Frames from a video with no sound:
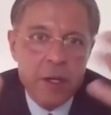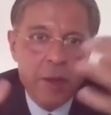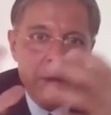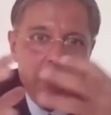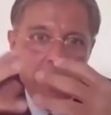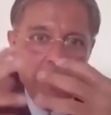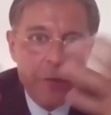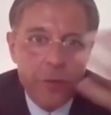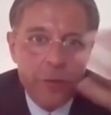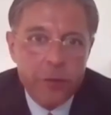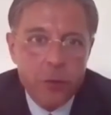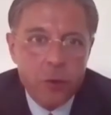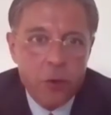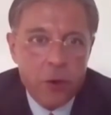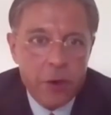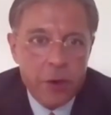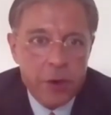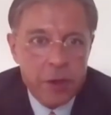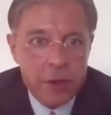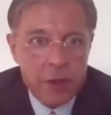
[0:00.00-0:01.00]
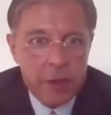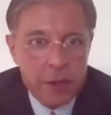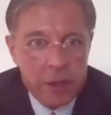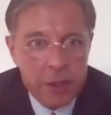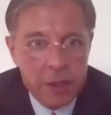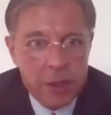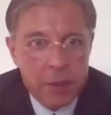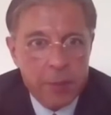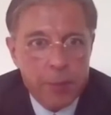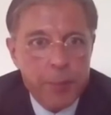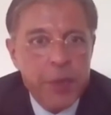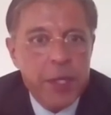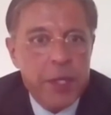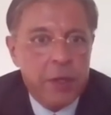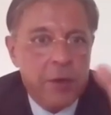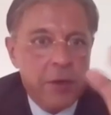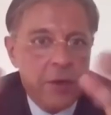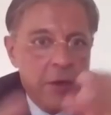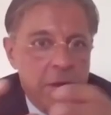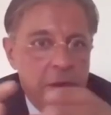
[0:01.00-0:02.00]
about 4
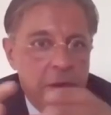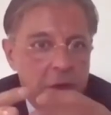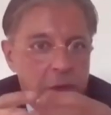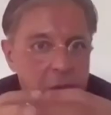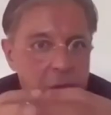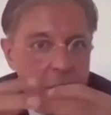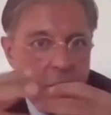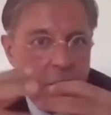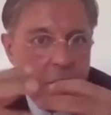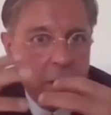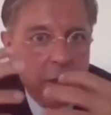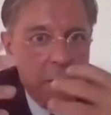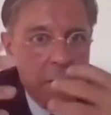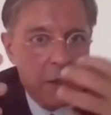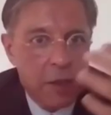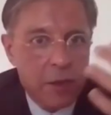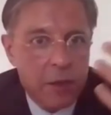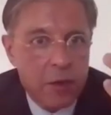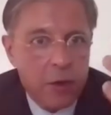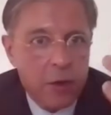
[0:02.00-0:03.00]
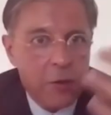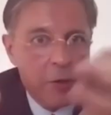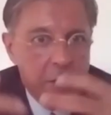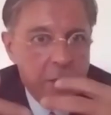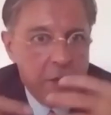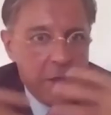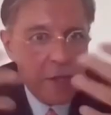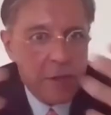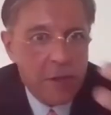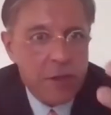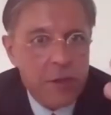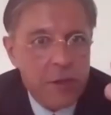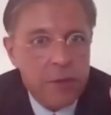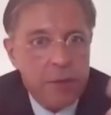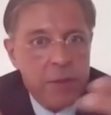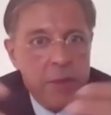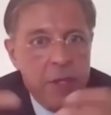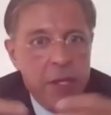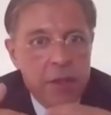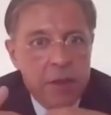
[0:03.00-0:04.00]
pillars of a
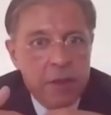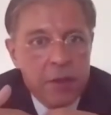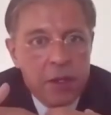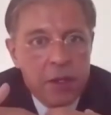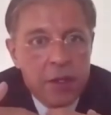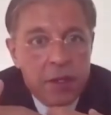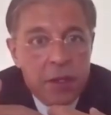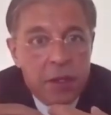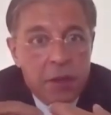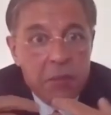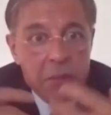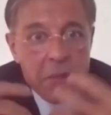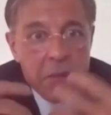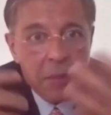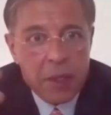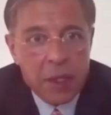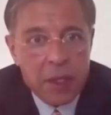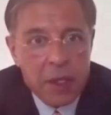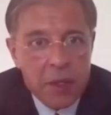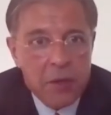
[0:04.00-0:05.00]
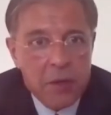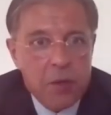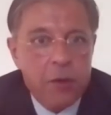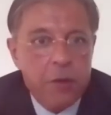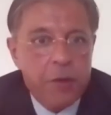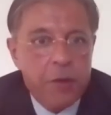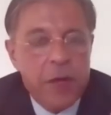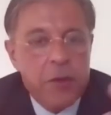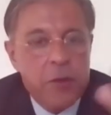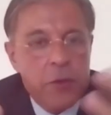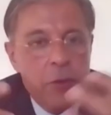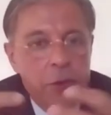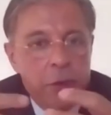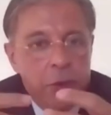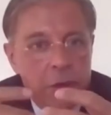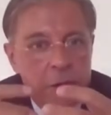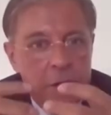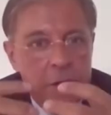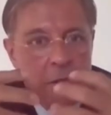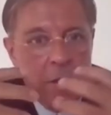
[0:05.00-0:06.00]
system that so far has
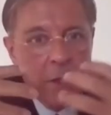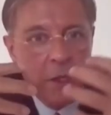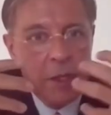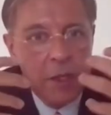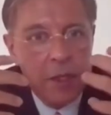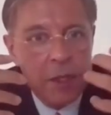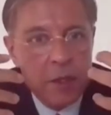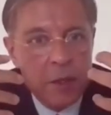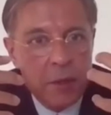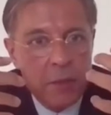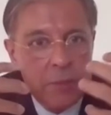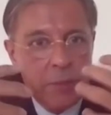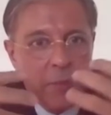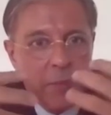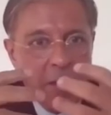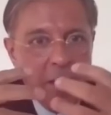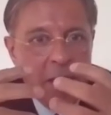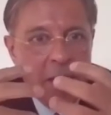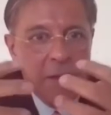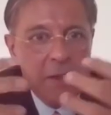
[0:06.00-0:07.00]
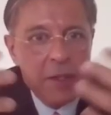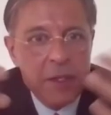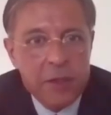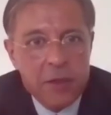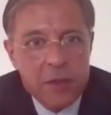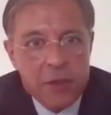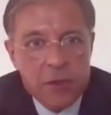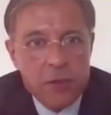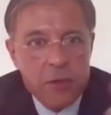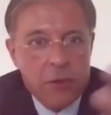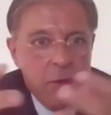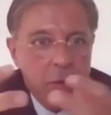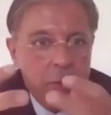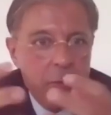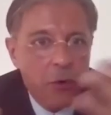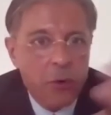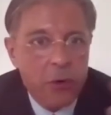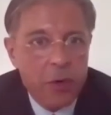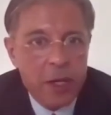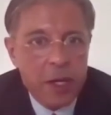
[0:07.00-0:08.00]
worked, but that needs to
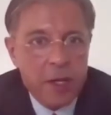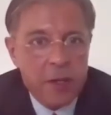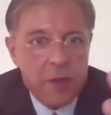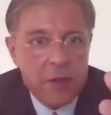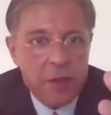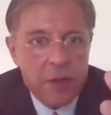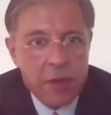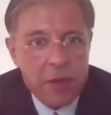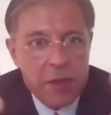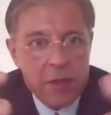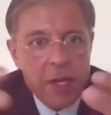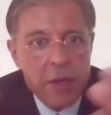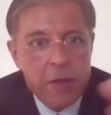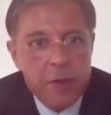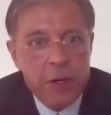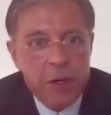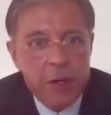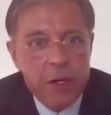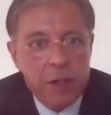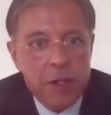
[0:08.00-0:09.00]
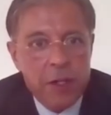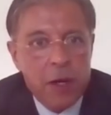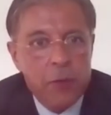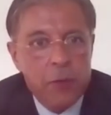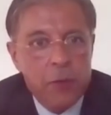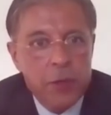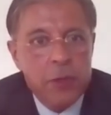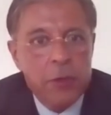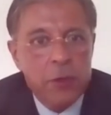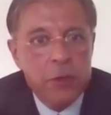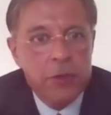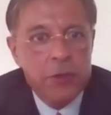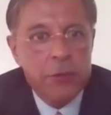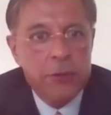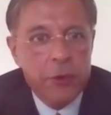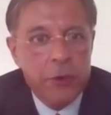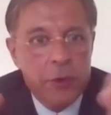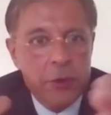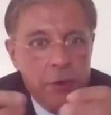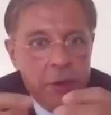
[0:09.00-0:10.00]
more or less safeguard how we're going to
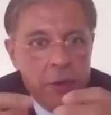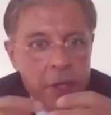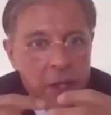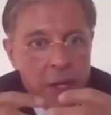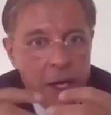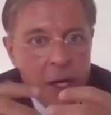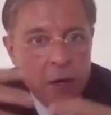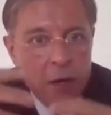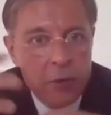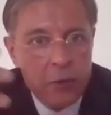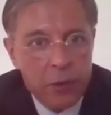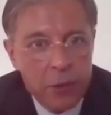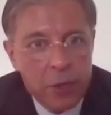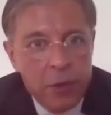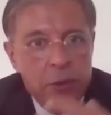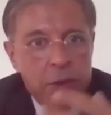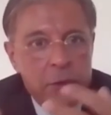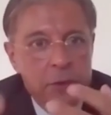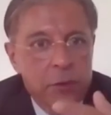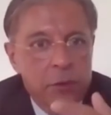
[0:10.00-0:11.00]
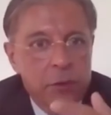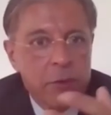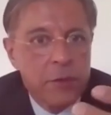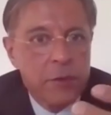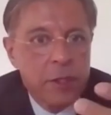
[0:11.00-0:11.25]
grow and how we're going to